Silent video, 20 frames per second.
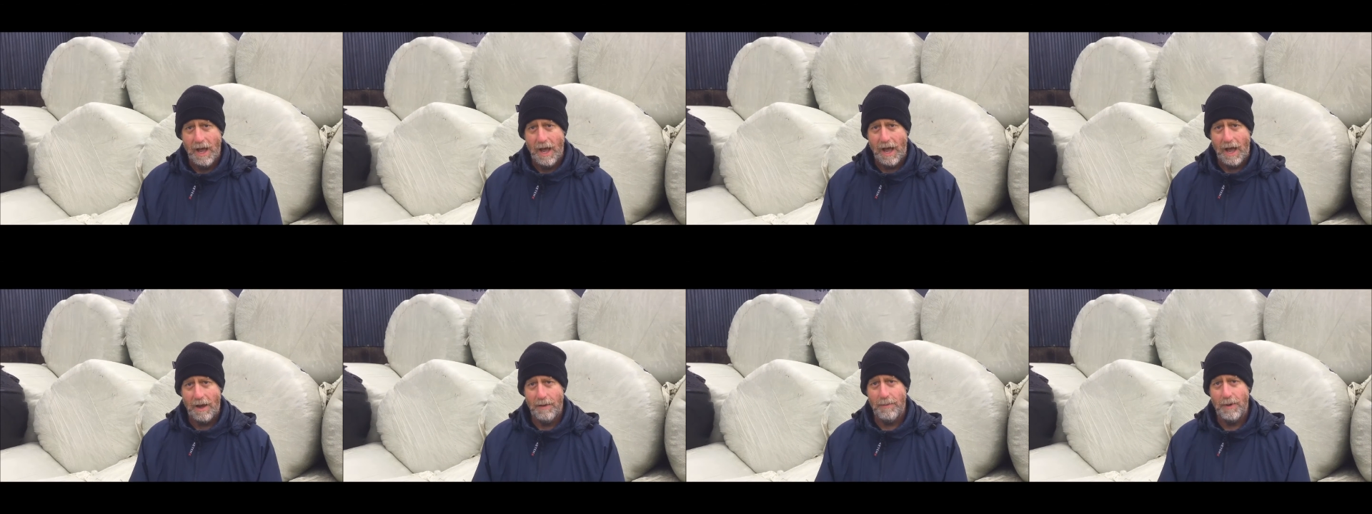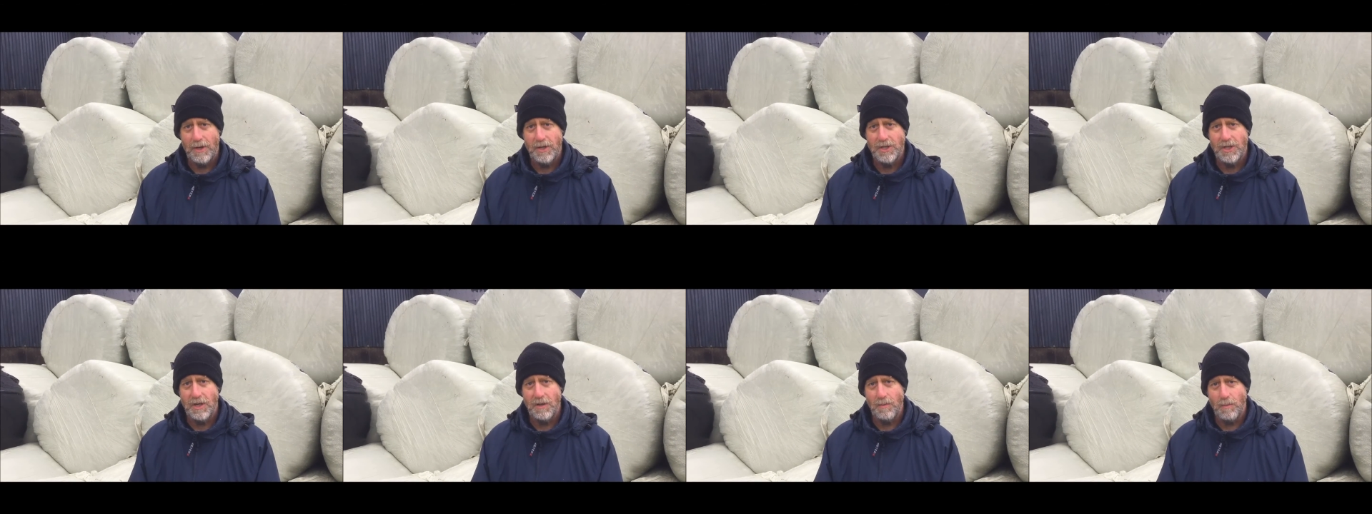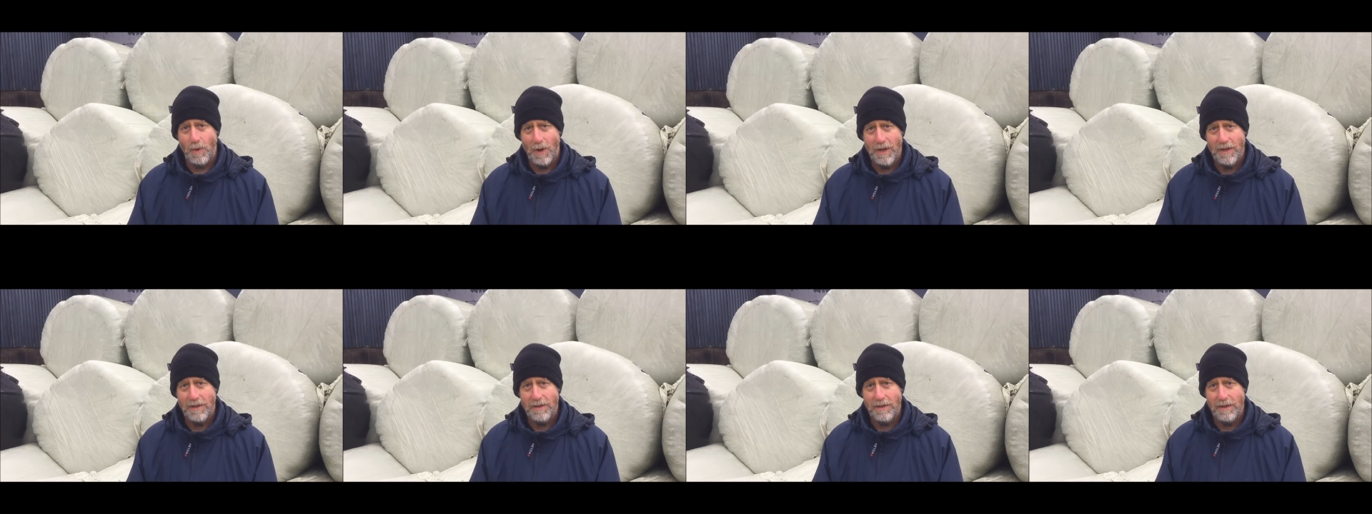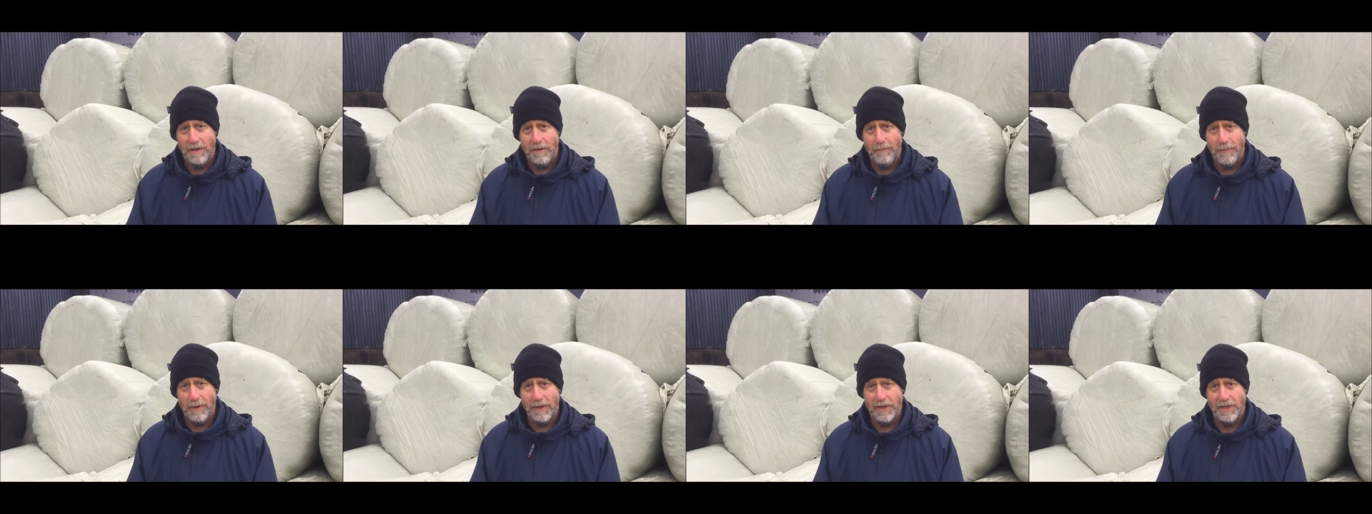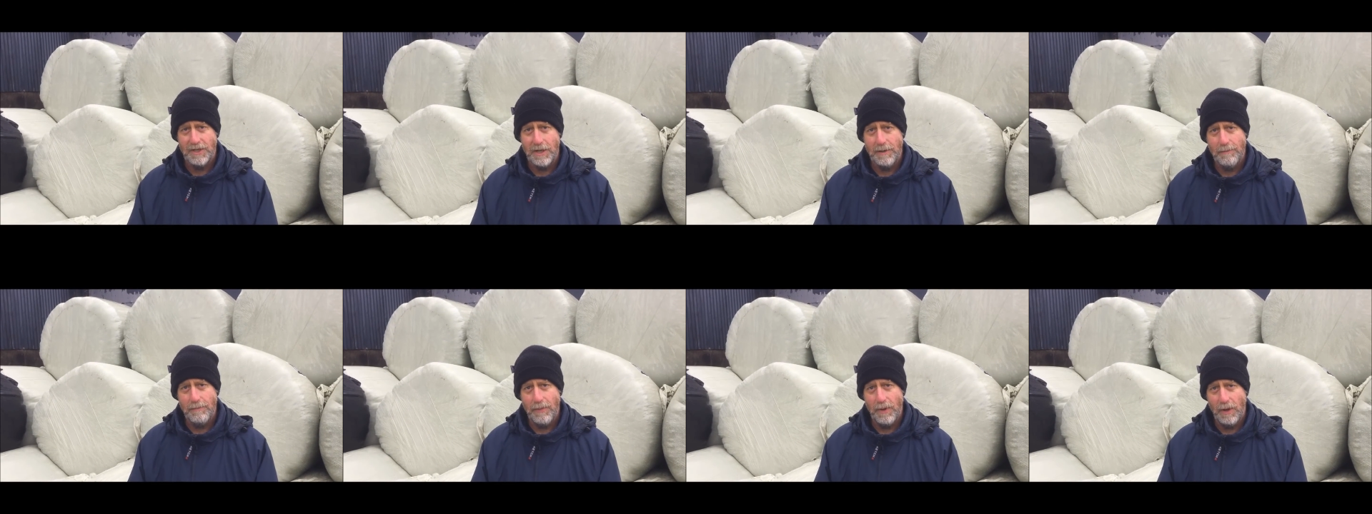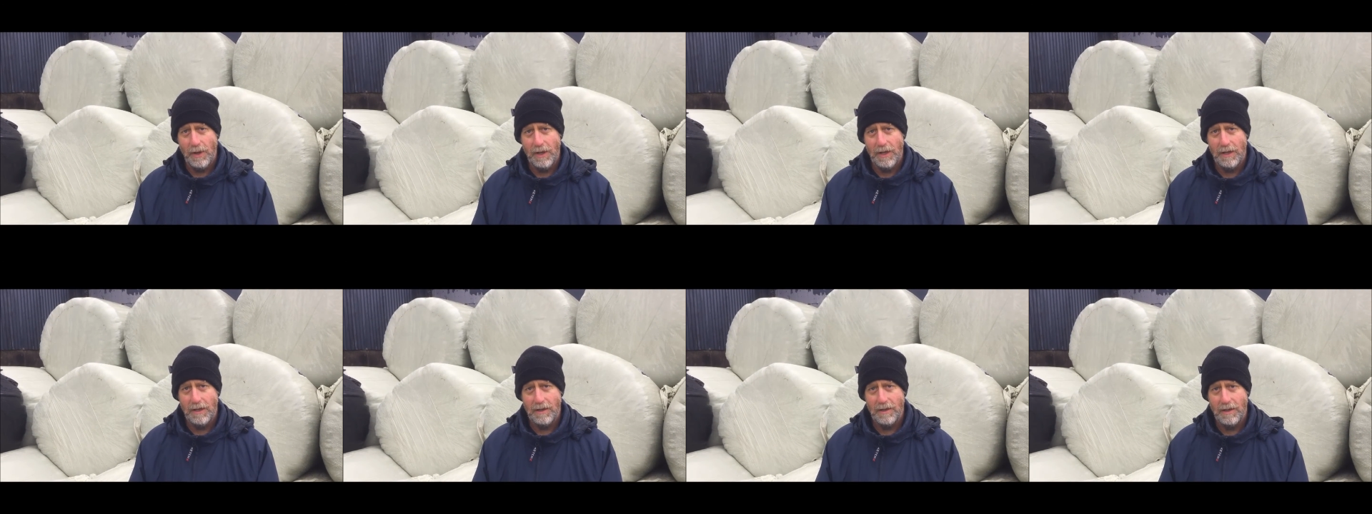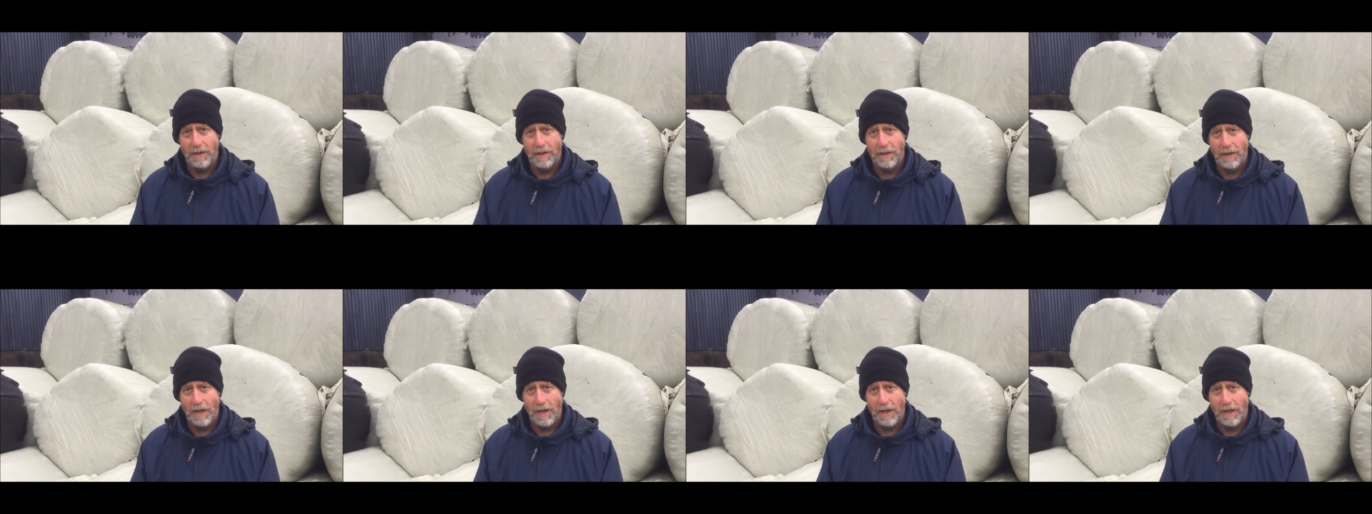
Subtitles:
how much is wasted by sheep pulling